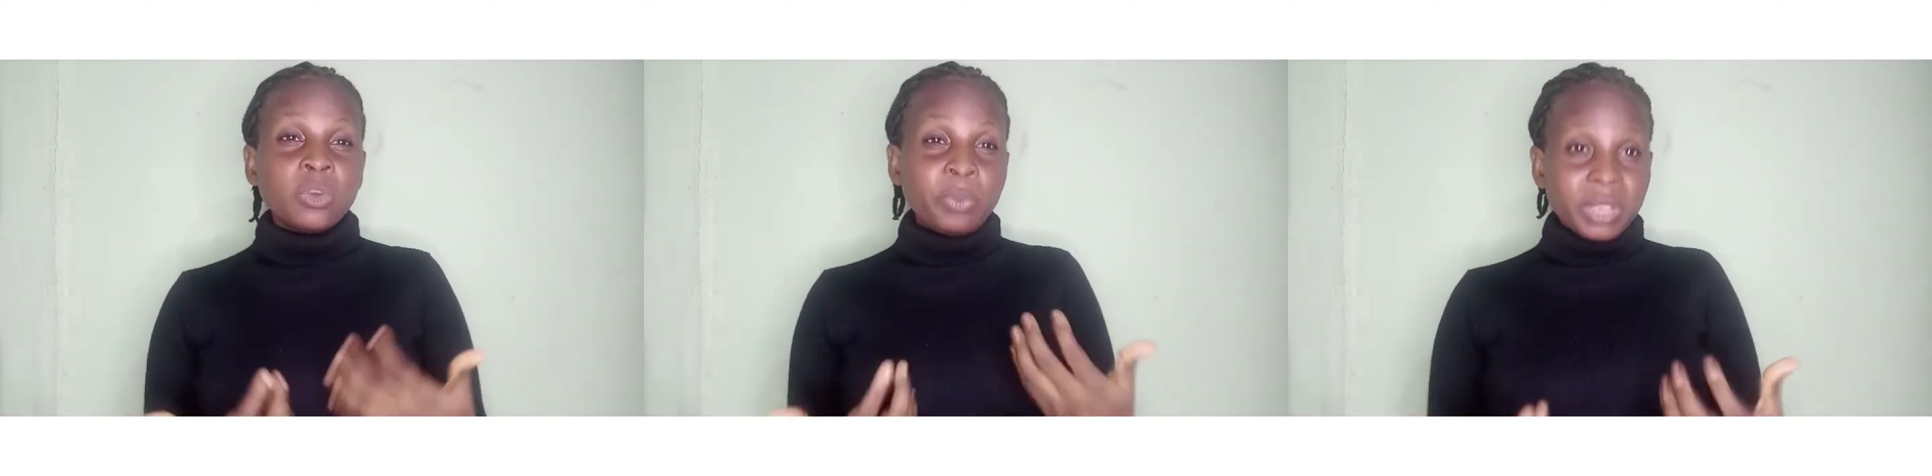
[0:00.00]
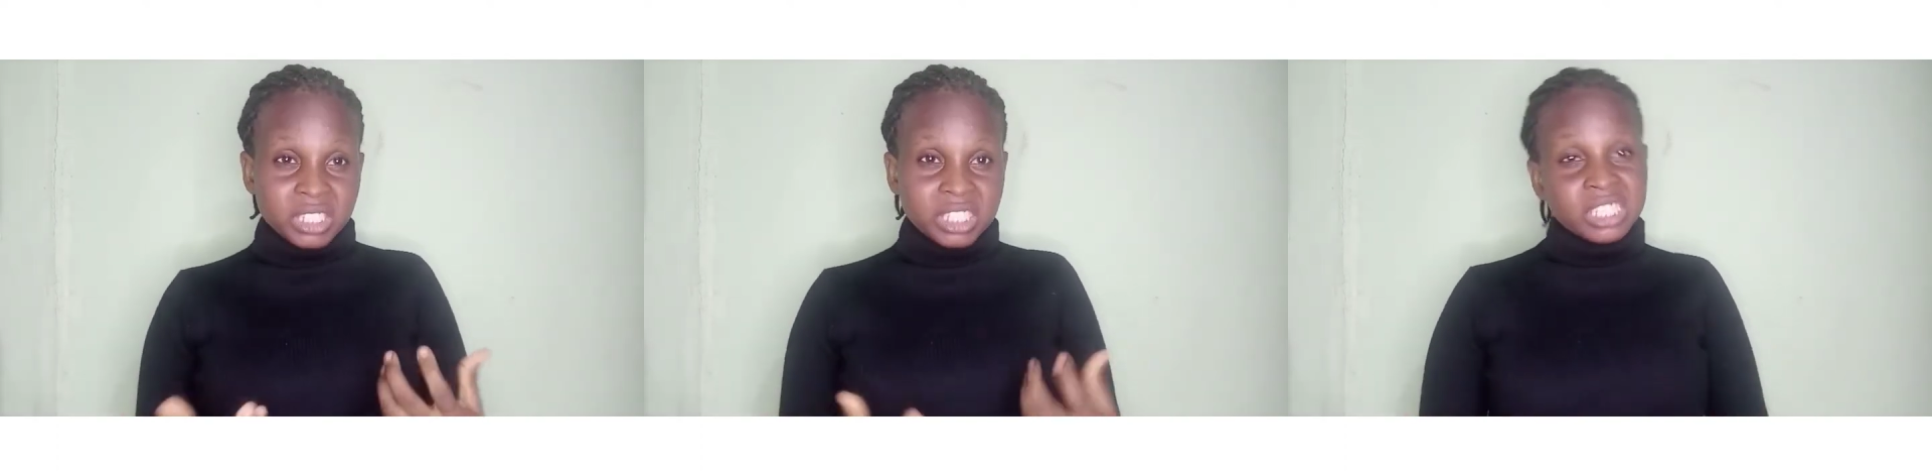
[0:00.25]

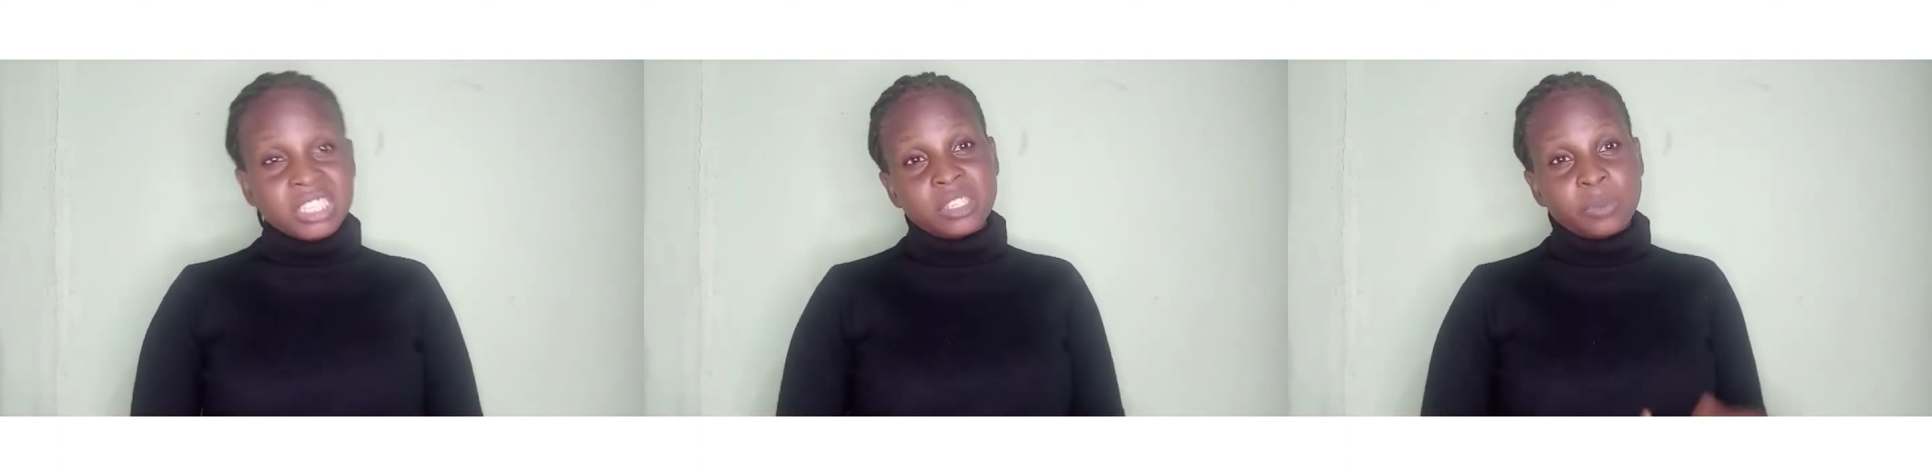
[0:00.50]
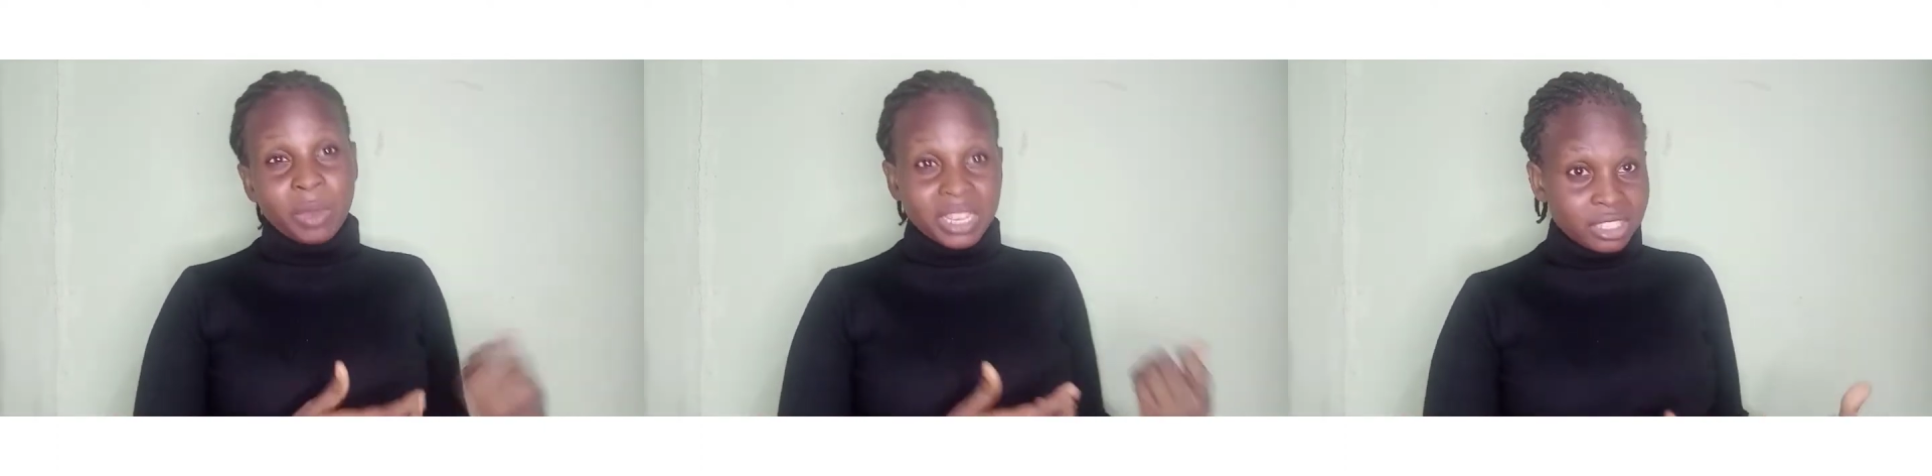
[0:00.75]
person is
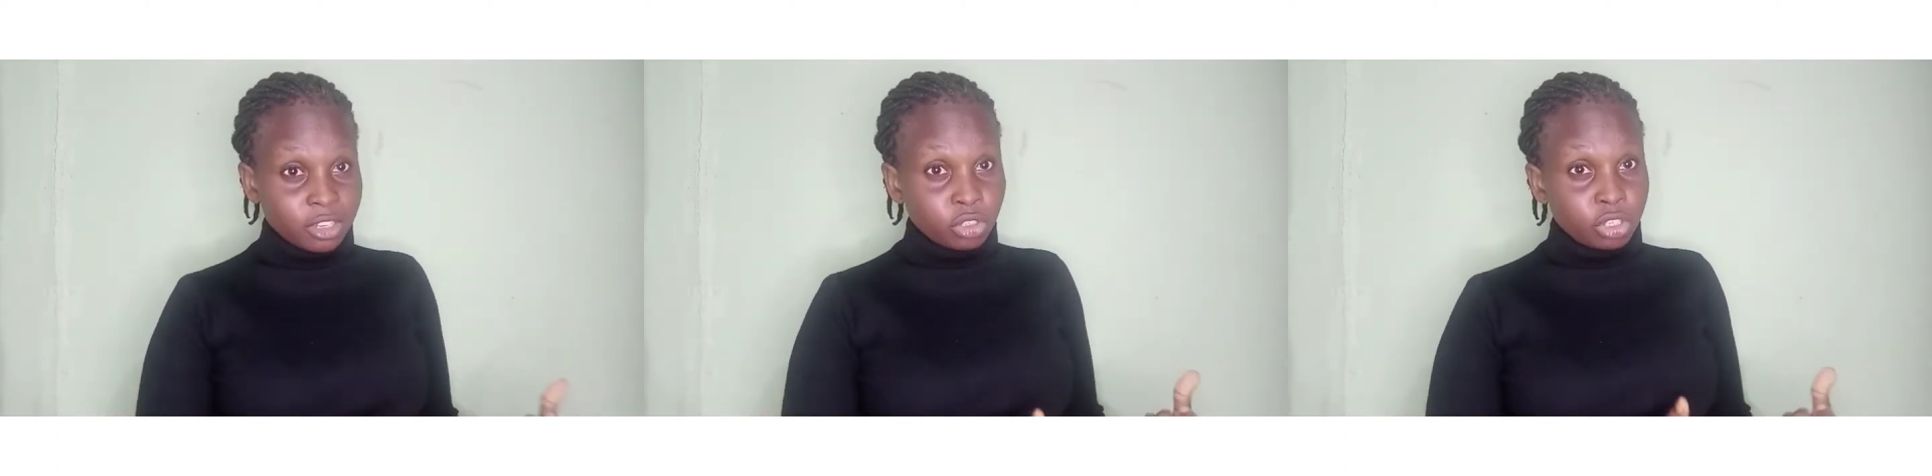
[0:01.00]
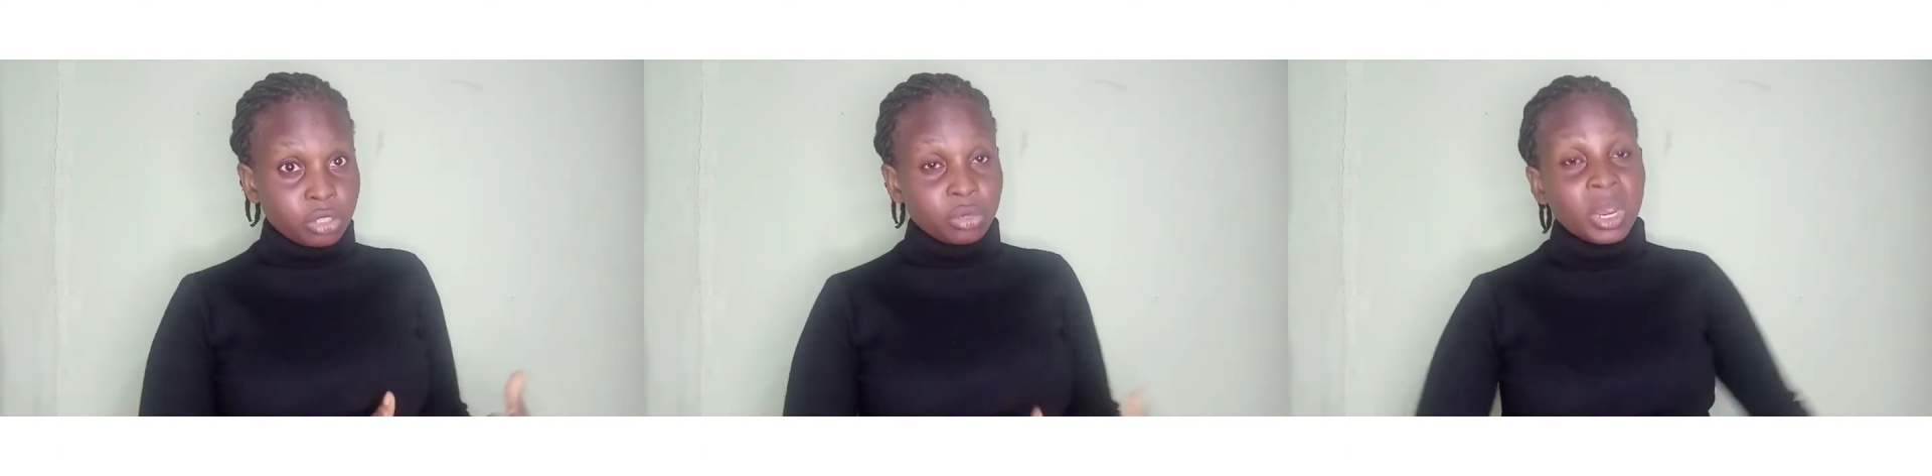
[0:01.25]
passing
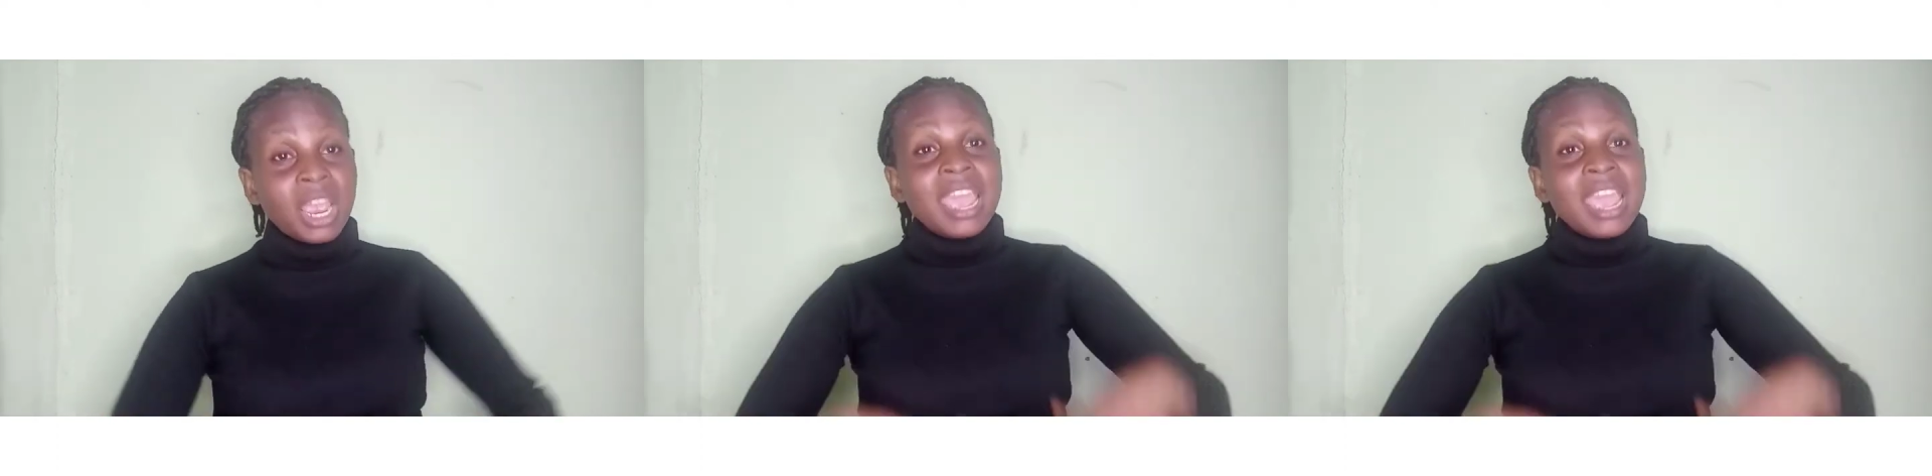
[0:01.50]
through.